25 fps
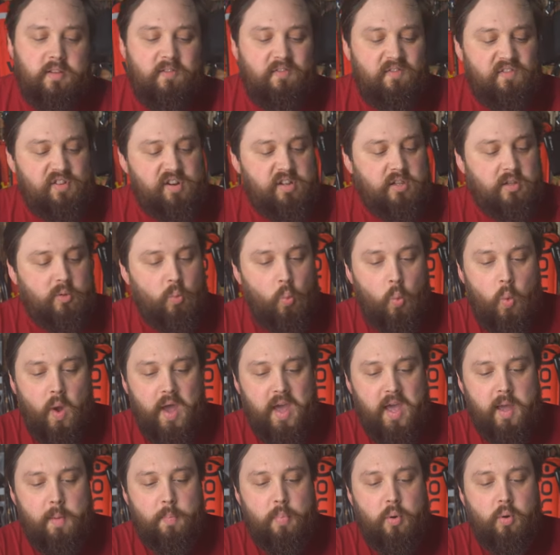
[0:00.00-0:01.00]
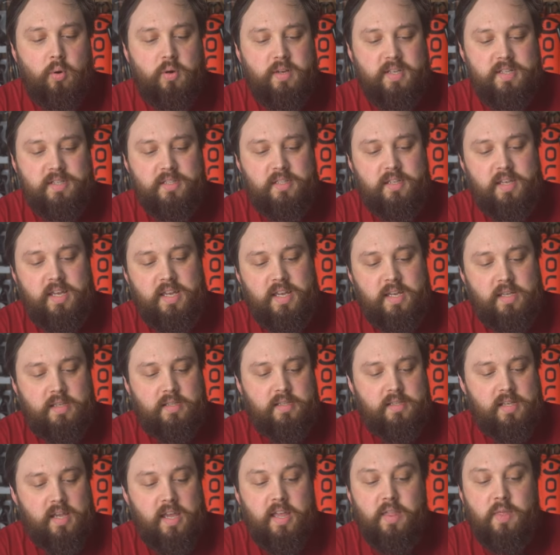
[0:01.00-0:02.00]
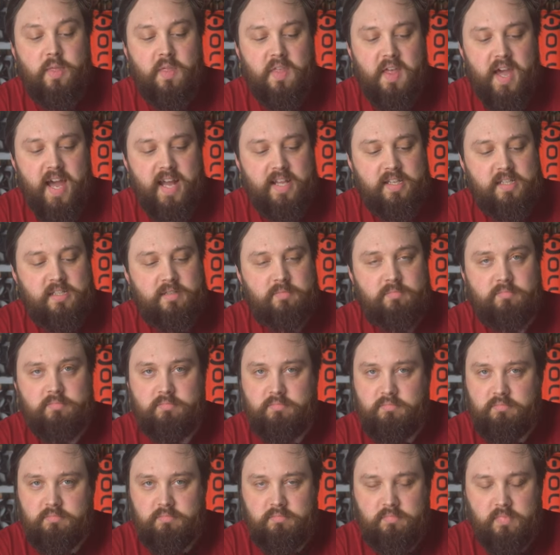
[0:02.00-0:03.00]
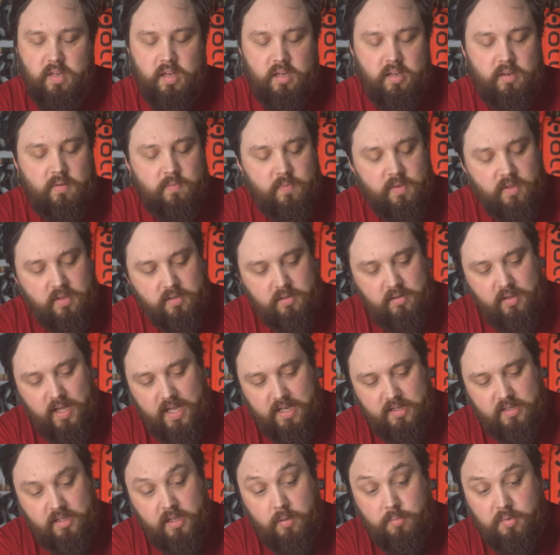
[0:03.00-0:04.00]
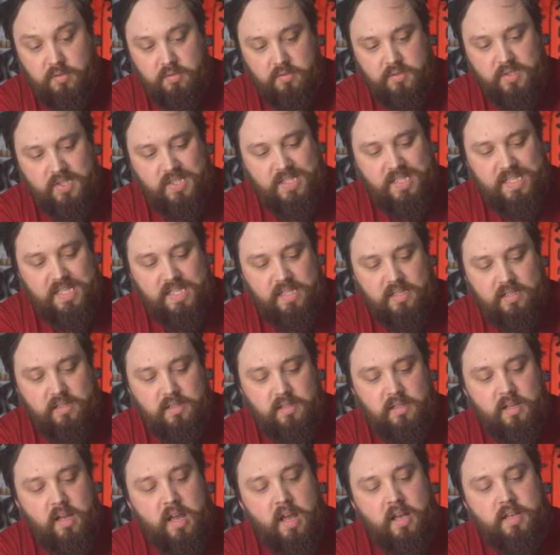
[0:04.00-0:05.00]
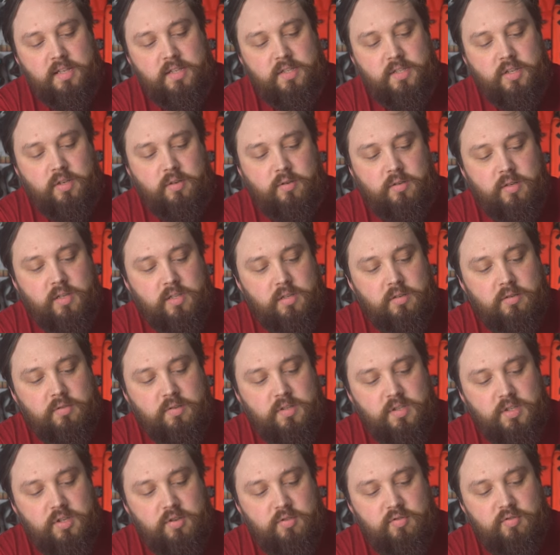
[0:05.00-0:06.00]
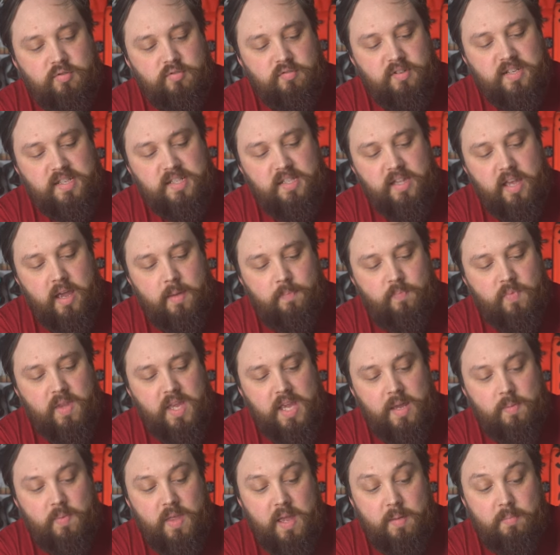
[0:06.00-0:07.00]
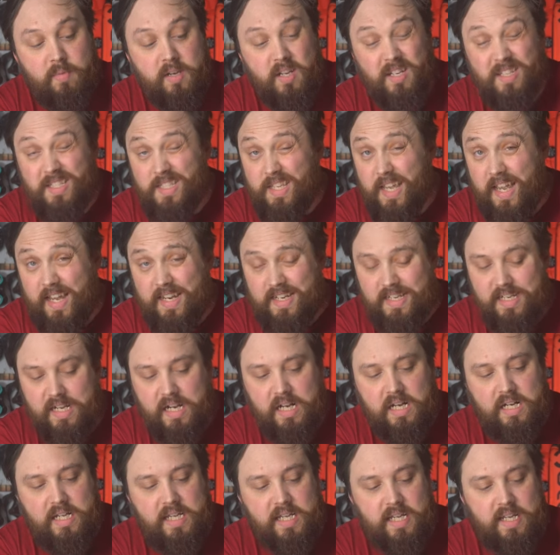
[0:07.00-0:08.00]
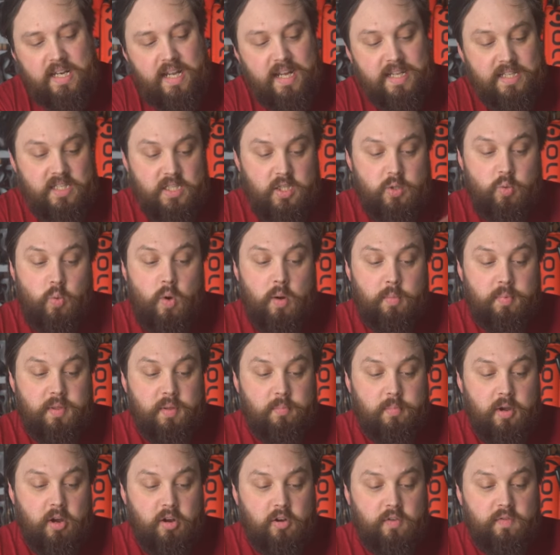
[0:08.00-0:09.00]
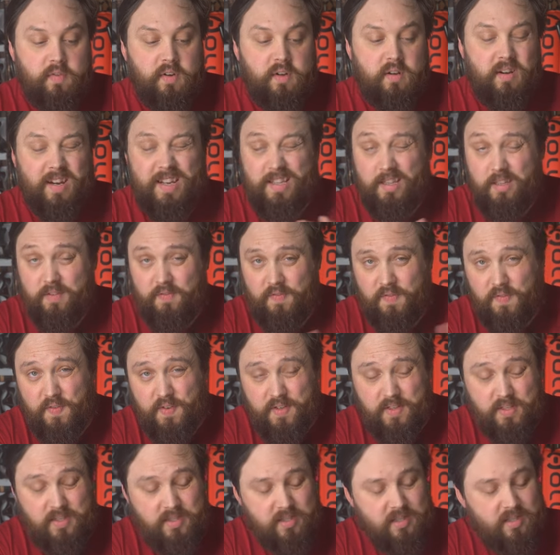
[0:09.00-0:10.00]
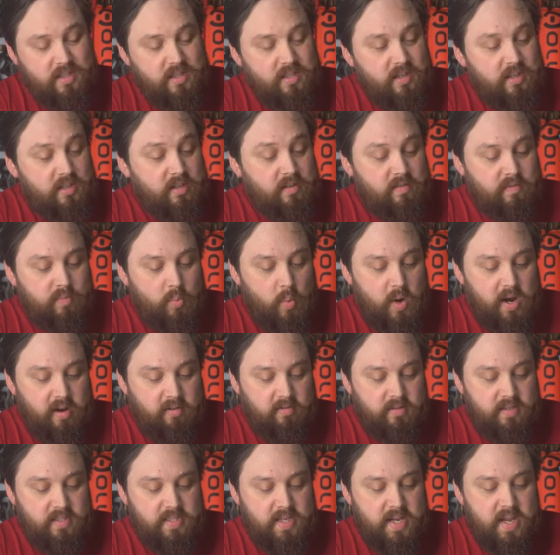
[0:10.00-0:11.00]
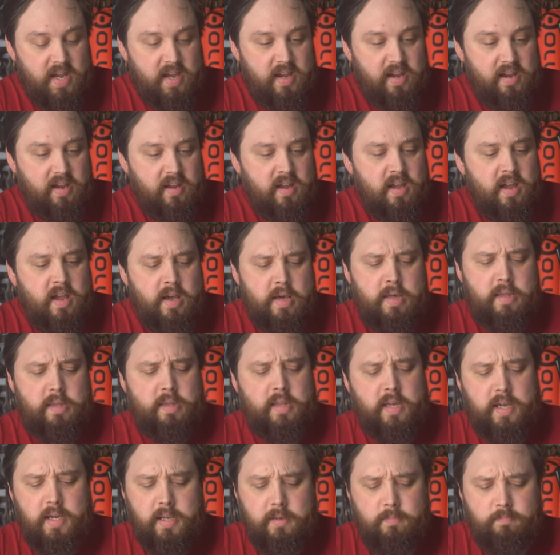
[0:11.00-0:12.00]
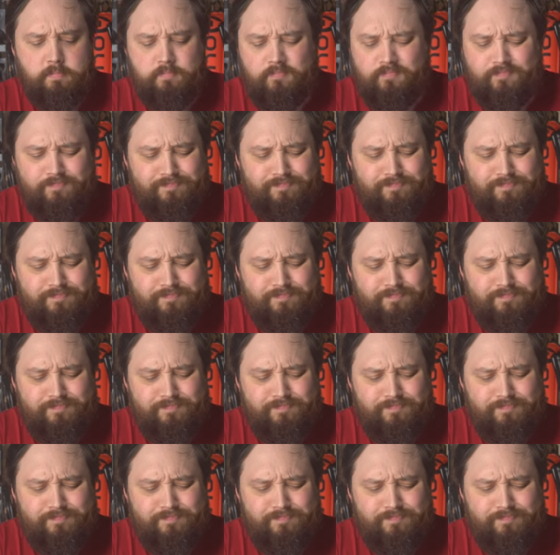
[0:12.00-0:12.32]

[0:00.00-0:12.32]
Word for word: the real wear point is in that Uh, the, that double seal. So as long as you grease them, keep them nice and clean, and swap them over at the first sign of wear and tear, then